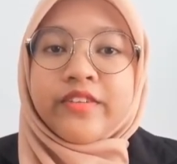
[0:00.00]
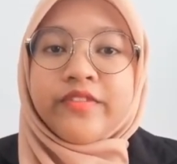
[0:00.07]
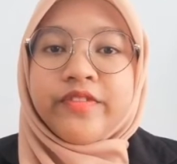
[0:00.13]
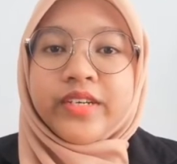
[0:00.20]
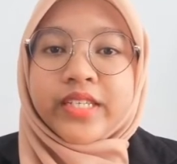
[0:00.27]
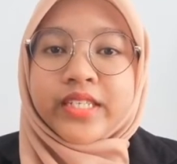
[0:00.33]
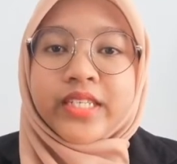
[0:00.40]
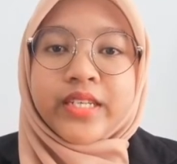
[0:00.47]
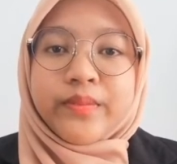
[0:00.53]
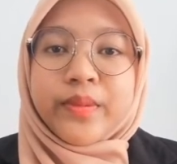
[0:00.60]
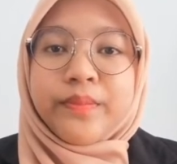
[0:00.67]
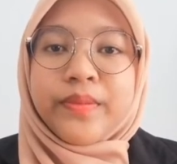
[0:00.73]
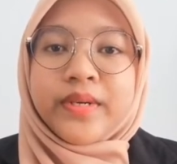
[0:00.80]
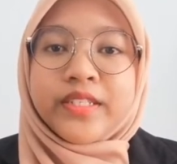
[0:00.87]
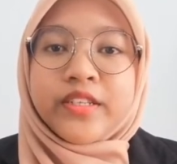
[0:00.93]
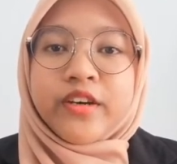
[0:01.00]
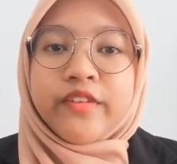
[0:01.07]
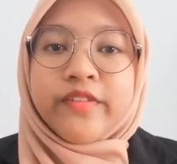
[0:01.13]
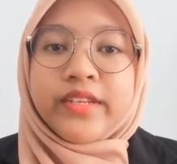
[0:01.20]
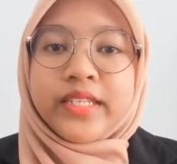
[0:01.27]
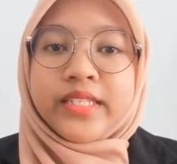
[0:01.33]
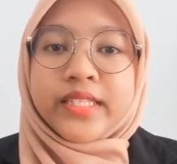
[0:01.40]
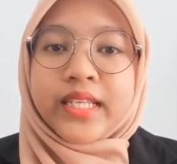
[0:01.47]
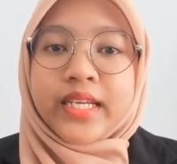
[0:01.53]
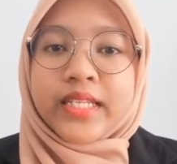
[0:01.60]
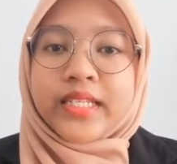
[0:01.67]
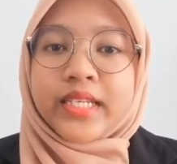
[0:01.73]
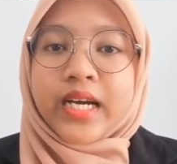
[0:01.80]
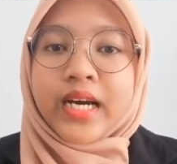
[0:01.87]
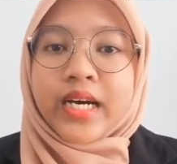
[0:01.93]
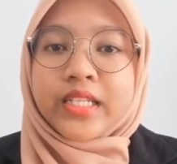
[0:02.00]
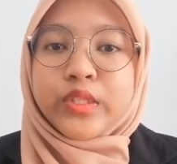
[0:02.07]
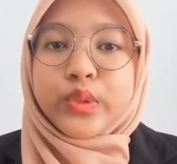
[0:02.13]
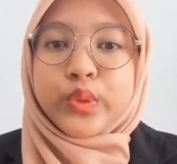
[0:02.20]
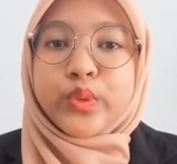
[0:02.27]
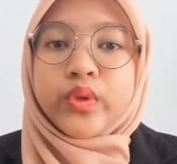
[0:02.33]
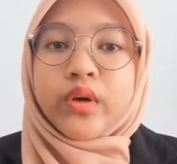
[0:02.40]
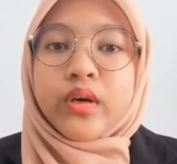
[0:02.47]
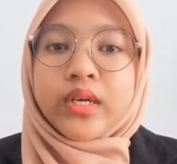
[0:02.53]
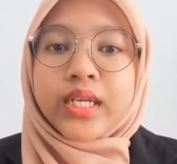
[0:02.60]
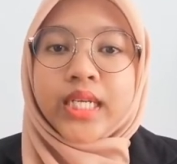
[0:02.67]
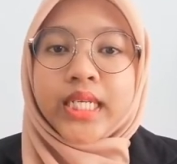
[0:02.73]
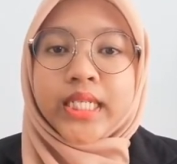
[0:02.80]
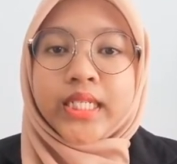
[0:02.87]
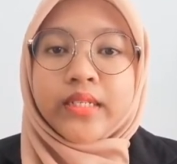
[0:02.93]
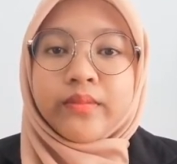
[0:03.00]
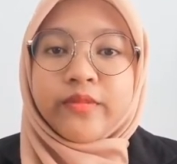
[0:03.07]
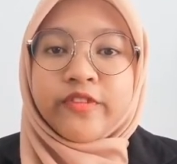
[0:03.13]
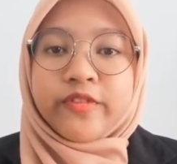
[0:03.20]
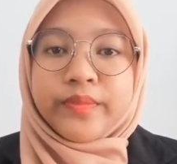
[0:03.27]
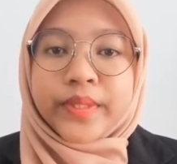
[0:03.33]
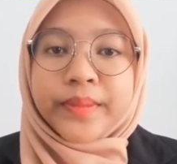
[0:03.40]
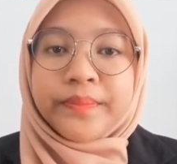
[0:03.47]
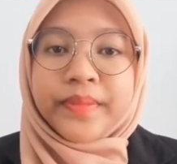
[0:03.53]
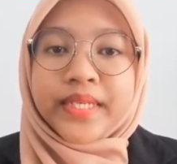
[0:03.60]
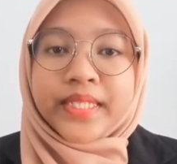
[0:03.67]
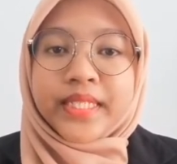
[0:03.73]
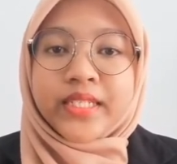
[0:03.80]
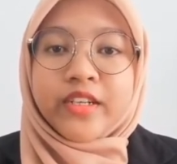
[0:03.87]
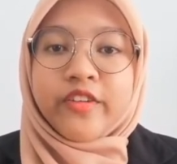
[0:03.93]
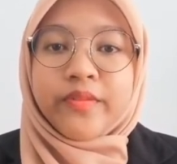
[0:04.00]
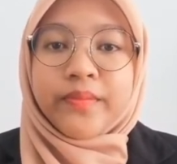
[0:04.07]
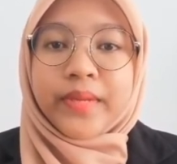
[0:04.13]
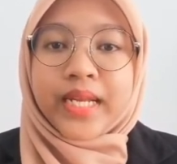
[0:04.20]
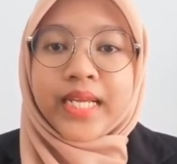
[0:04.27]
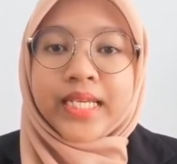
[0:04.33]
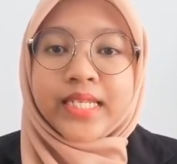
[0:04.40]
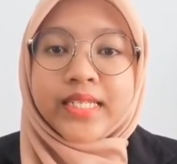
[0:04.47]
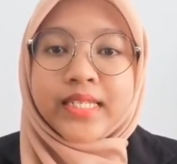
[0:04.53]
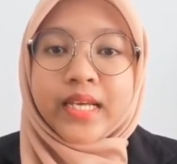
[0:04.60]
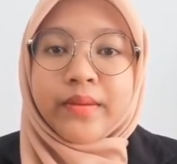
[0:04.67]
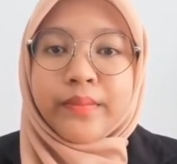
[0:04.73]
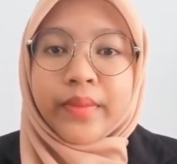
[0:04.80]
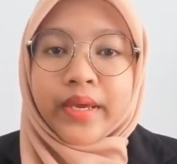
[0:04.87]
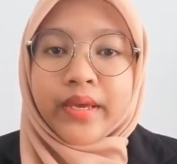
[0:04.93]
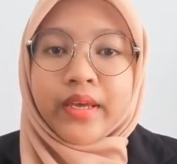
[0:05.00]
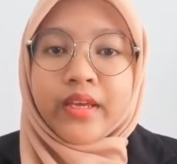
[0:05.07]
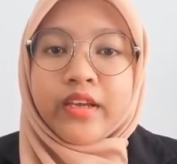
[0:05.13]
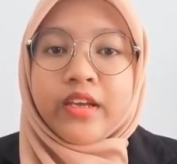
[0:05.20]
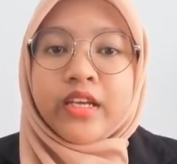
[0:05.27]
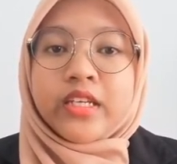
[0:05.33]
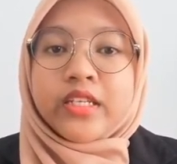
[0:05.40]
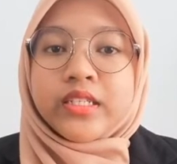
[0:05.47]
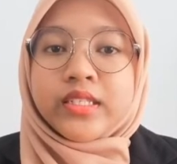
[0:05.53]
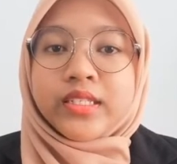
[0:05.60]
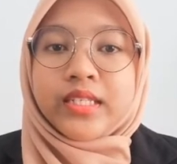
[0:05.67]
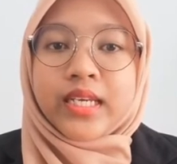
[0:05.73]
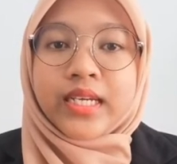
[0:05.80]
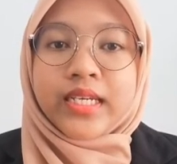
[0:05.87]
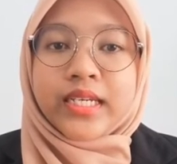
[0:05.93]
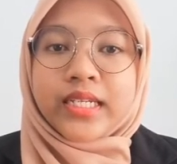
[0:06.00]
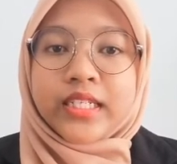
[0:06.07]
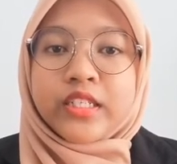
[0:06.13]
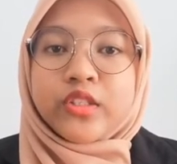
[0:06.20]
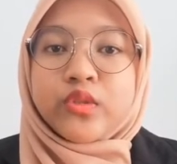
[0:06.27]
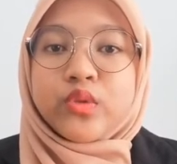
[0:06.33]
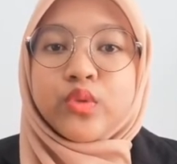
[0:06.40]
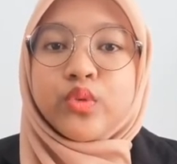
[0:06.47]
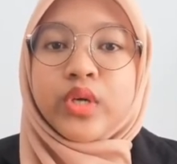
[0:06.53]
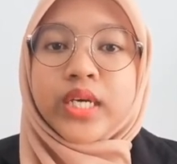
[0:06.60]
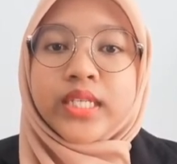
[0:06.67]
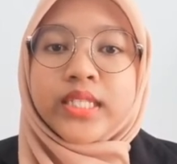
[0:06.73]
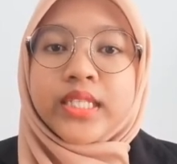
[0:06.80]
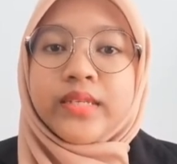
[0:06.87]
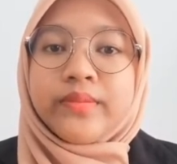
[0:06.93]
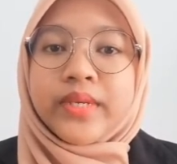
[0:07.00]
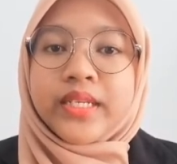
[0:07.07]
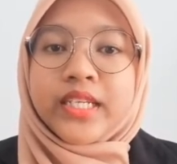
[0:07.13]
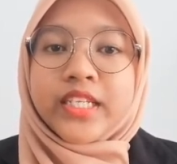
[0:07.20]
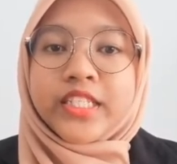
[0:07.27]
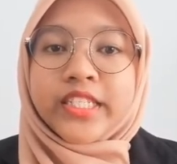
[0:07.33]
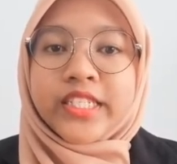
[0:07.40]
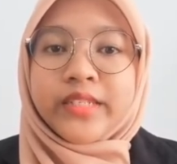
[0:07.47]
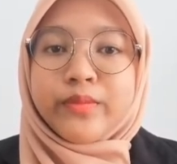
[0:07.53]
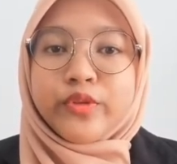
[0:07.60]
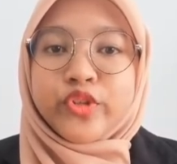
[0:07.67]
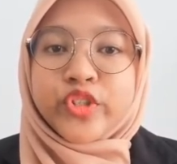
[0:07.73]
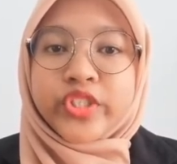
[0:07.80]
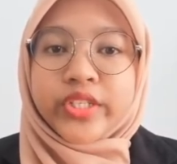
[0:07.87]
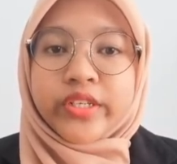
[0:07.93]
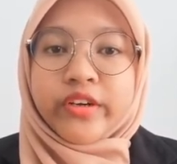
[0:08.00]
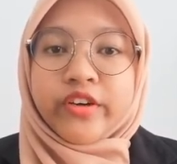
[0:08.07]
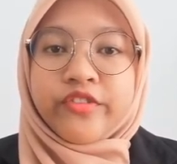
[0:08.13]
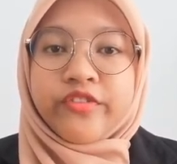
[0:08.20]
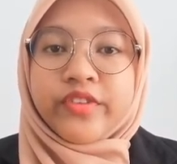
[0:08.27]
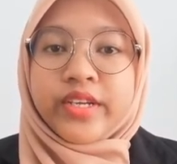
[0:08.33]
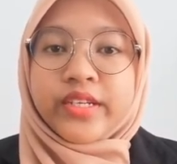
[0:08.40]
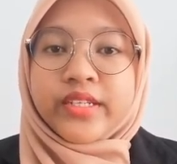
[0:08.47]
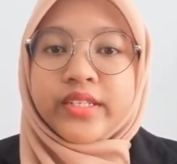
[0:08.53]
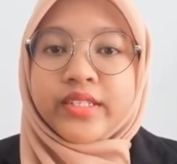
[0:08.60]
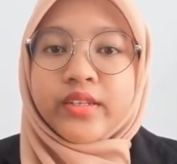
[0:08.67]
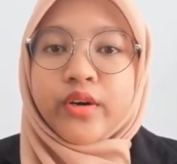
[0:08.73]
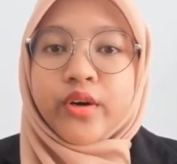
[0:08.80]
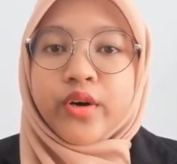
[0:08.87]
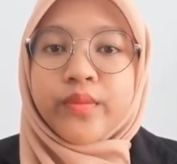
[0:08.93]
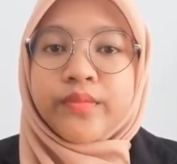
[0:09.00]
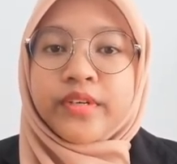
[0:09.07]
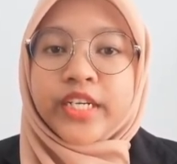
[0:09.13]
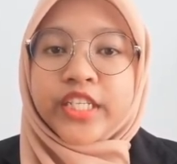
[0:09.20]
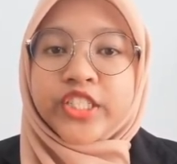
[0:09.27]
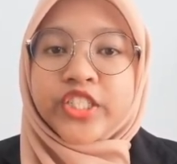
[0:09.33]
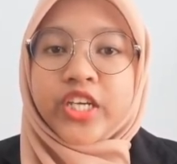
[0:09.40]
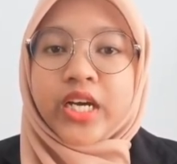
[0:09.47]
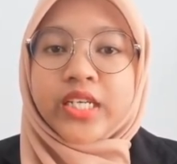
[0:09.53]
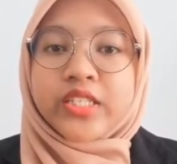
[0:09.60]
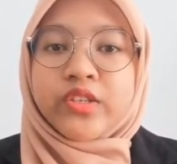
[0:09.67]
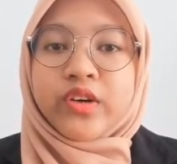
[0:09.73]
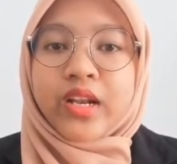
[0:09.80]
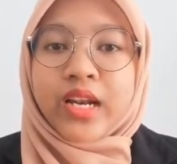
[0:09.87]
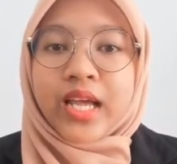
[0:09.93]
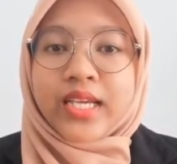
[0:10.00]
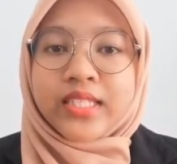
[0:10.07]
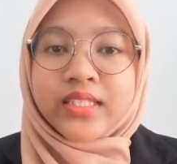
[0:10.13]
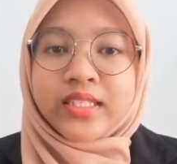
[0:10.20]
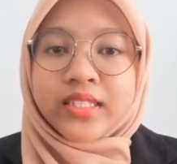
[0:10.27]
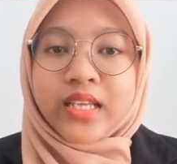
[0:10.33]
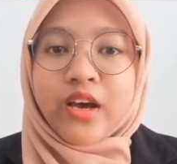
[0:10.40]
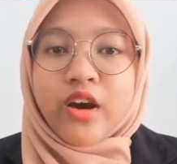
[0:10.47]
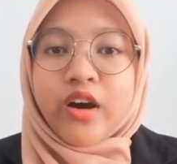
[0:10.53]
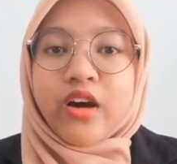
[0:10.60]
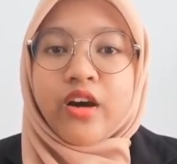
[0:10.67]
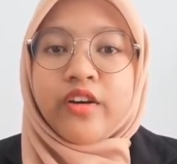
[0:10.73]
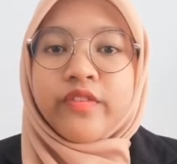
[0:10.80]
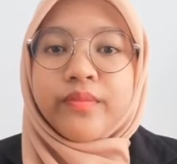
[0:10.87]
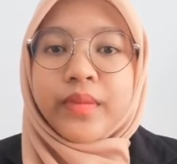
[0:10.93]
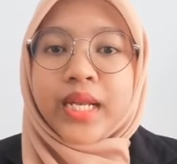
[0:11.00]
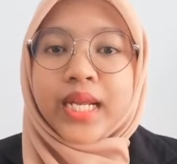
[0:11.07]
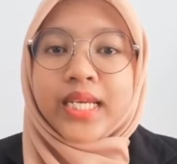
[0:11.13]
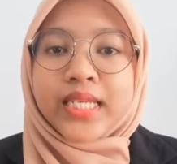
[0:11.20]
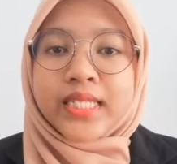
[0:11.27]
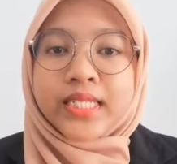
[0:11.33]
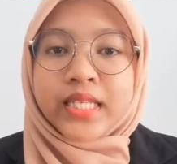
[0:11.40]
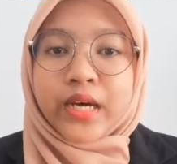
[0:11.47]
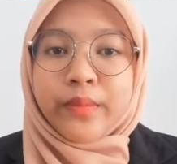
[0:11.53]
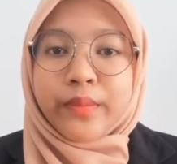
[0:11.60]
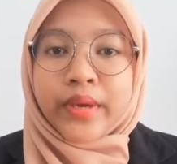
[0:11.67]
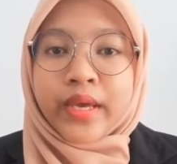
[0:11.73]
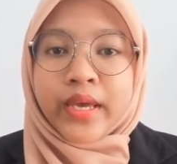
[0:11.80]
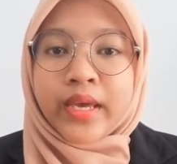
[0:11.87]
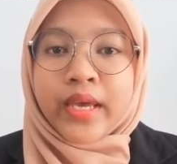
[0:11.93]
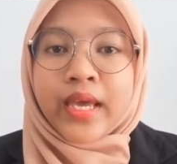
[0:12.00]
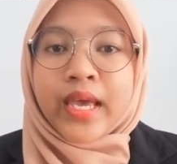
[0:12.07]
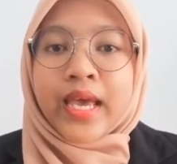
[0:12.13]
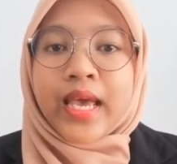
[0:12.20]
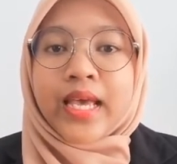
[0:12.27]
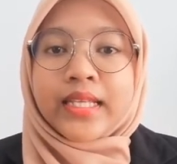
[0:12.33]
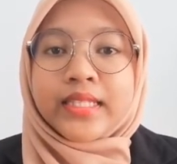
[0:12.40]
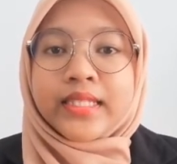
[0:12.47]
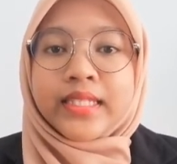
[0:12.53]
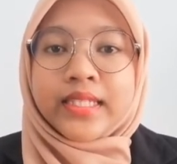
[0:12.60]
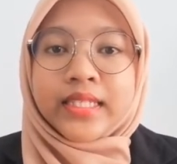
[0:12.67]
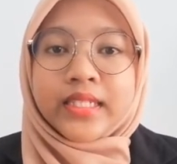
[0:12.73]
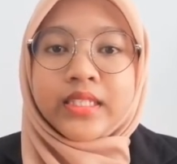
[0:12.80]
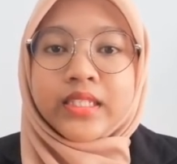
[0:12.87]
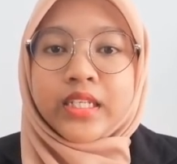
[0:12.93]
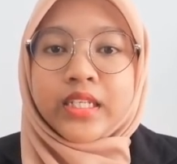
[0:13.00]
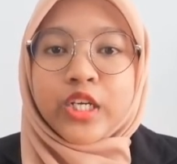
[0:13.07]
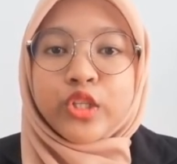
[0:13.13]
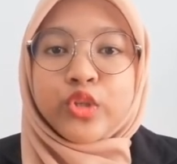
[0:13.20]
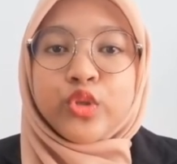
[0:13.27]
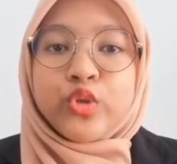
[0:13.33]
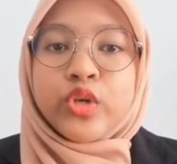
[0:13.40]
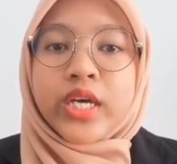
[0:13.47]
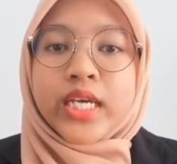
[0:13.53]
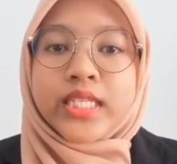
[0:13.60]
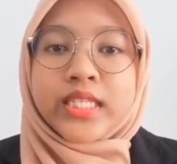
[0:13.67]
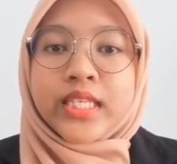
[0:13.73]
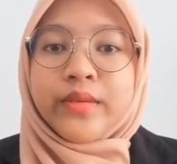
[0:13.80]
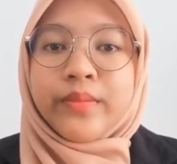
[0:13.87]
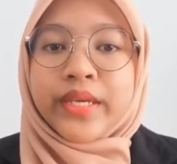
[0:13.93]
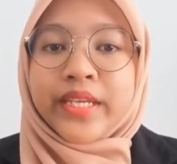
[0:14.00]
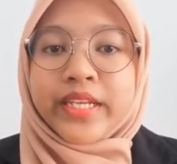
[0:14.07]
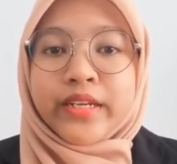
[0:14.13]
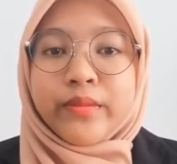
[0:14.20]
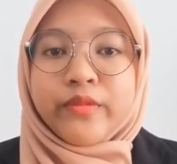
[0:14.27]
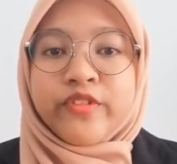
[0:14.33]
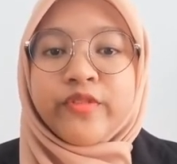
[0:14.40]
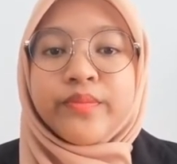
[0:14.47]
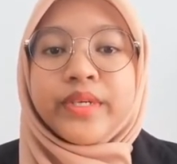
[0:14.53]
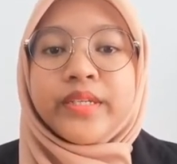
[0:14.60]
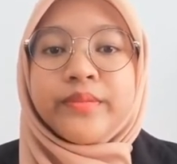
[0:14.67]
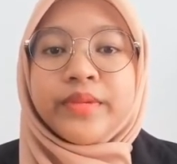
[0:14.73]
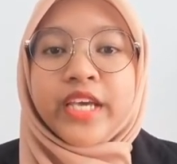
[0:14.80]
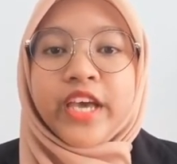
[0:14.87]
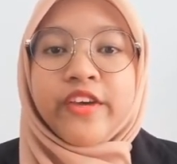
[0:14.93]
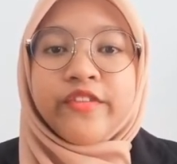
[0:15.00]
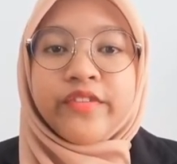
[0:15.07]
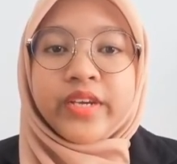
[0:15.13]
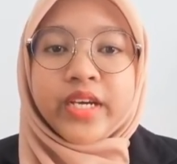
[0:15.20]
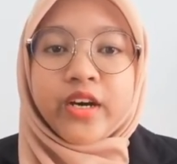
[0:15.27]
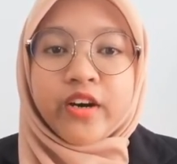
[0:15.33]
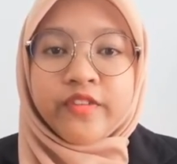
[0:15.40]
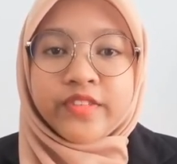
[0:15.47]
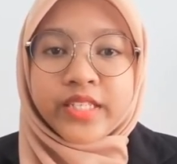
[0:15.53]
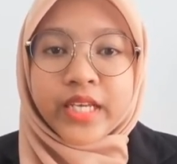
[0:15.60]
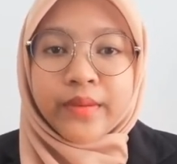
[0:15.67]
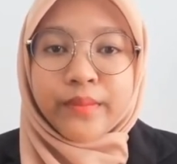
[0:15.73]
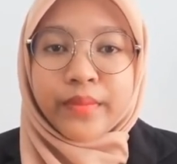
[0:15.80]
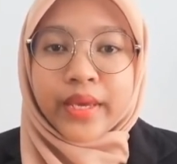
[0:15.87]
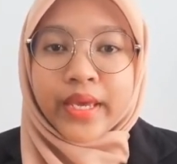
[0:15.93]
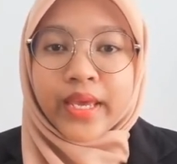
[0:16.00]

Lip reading: First, the purpose of this study are to calculate the movement pattern of Malayan sambar. Second, to estimate distribution of various home range isoclines of Malayan sambar. And third, to estimate the movement behavior of sambar